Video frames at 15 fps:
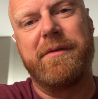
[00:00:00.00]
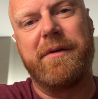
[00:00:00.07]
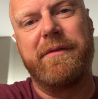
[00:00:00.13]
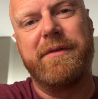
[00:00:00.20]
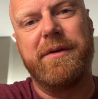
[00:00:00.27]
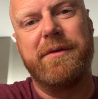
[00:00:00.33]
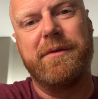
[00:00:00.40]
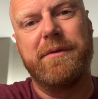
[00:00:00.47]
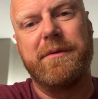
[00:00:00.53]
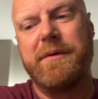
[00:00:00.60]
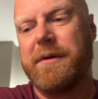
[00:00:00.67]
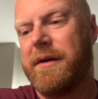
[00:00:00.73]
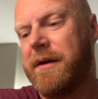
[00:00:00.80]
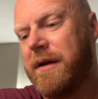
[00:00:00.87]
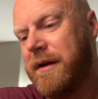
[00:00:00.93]

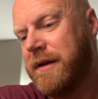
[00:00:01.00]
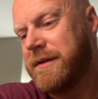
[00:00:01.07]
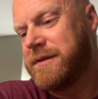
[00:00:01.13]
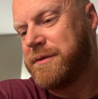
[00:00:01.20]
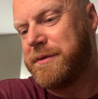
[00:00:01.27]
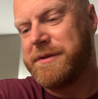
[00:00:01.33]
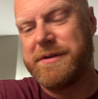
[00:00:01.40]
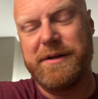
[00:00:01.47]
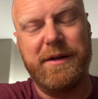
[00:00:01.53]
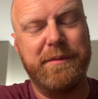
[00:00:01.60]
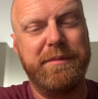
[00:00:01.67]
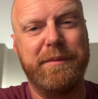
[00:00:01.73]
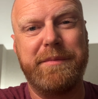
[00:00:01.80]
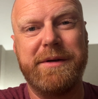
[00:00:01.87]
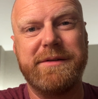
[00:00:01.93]
review, switching
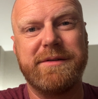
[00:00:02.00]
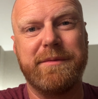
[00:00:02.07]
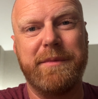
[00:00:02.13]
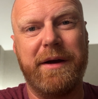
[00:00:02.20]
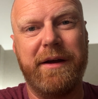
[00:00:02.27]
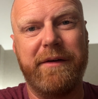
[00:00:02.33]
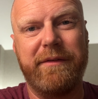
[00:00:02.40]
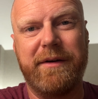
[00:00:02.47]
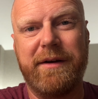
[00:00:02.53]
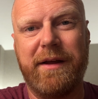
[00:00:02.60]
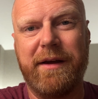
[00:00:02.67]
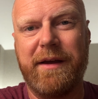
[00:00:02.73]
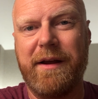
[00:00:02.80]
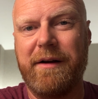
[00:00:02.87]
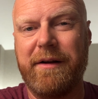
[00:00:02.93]
up a piece of my
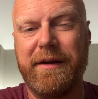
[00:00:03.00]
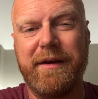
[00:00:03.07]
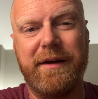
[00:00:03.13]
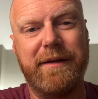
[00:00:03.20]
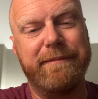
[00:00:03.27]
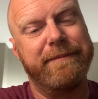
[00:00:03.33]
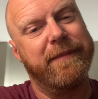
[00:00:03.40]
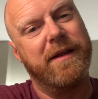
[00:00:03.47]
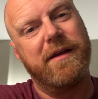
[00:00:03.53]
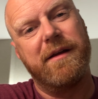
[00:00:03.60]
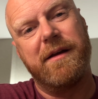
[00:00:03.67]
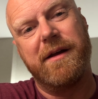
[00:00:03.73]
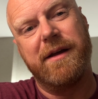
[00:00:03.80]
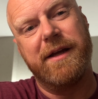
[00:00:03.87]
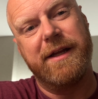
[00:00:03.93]
everyday carry kit,
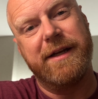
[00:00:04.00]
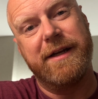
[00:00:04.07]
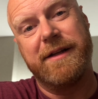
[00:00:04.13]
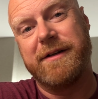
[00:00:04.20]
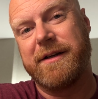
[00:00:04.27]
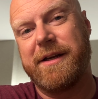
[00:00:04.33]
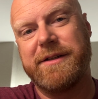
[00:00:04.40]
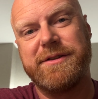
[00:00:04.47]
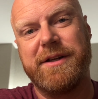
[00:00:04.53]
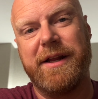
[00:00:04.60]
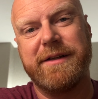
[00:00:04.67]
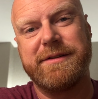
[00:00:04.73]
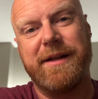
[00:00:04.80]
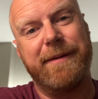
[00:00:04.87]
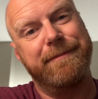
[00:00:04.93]
and I'll catch you
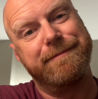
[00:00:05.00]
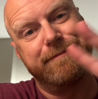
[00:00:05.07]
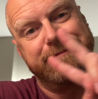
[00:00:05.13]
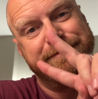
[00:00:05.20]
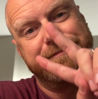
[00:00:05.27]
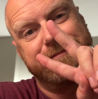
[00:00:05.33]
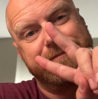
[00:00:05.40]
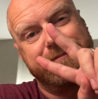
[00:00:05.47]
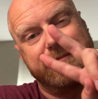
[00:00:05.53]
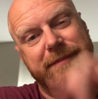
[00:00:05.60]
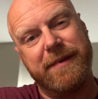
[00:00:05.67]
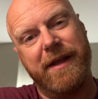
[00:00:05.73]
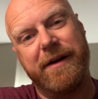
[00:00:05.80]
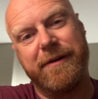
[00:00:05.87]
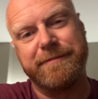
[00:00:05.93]
next time.
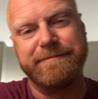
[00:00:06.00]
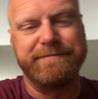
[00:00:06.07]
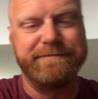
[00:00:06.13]
Later.